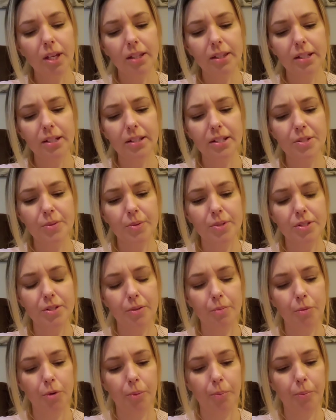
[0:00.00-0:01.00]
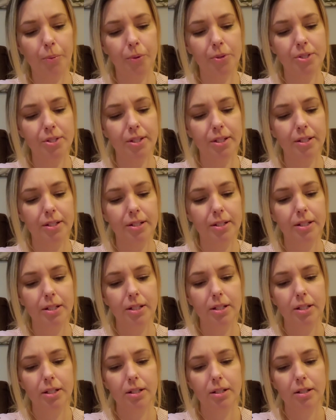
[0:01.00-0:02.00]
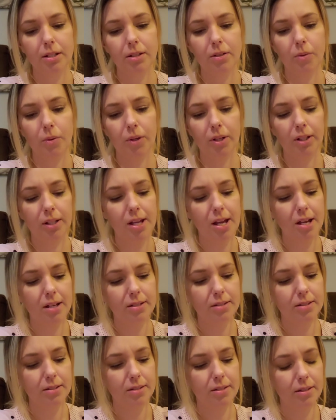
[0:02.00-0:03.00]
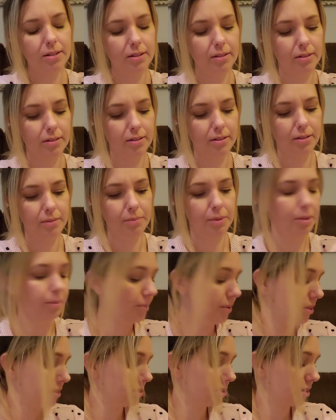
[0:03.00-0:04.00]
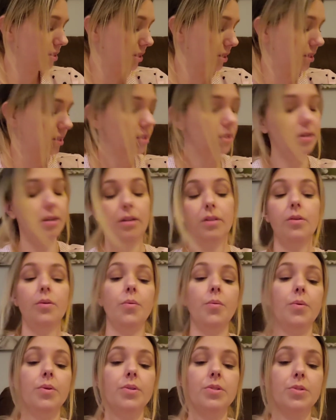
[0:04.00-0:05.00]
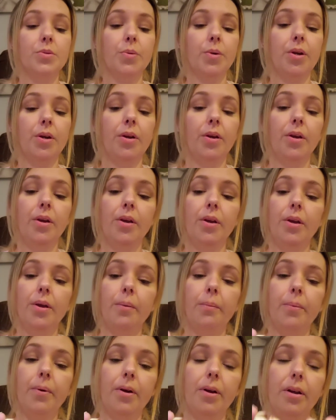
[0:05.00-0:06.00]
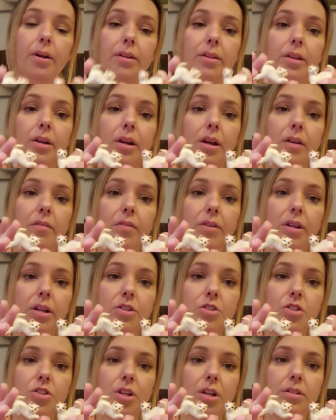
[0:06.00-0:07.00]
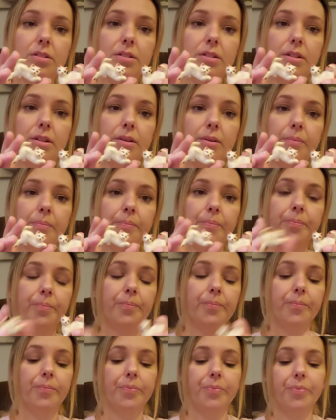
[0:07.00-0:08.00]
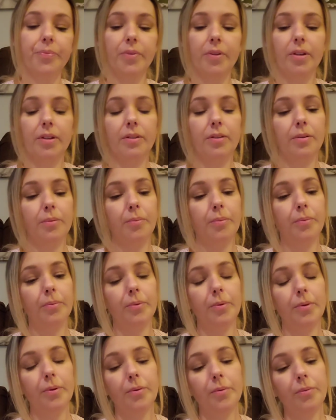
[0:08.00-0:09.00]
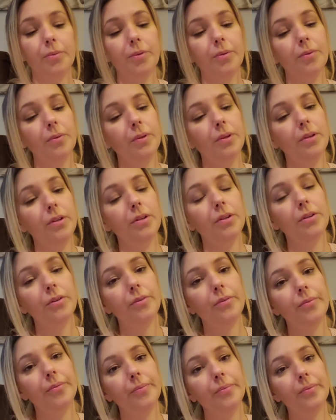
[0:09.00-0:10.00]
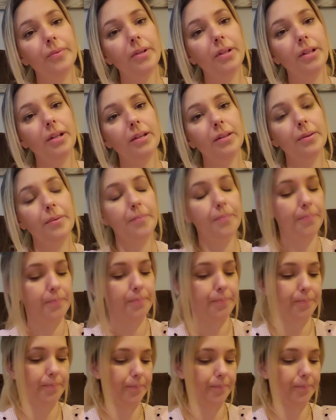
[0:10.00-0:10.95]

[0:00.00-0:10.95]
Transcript: I think these ones are more porcelain or glass than um, the bisque like the other ones were. But they have a nice shine to them. And they're, they're, they're really cute. I like them.